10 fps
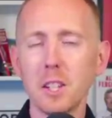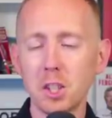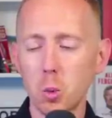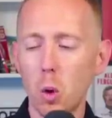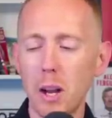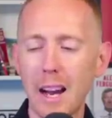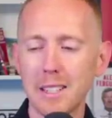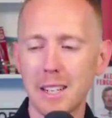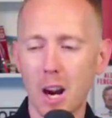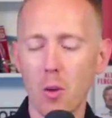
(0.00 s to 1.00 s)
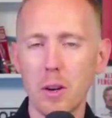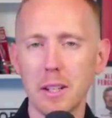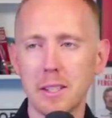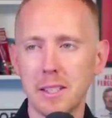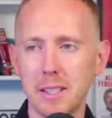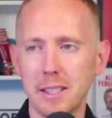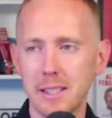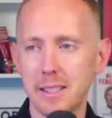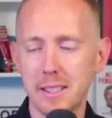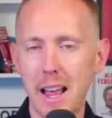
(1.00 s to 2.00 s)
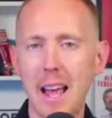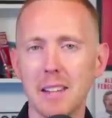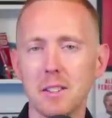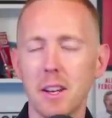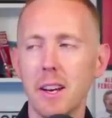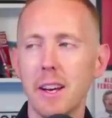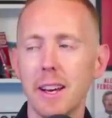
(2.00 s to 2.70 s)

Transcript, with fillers: This squad, as it currently stands,